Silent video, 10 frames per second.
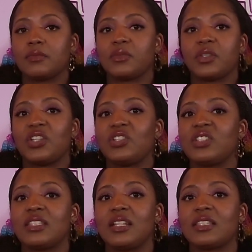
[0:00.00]
You just
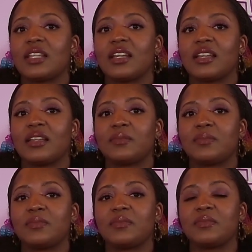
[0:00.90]
need to
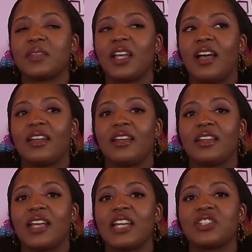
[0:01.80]
kind of
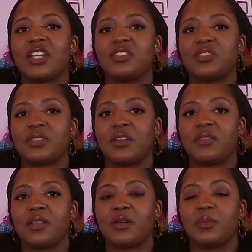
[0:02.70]
educate yourself a
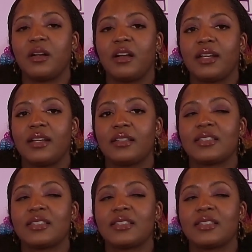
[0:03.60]
little bit on it.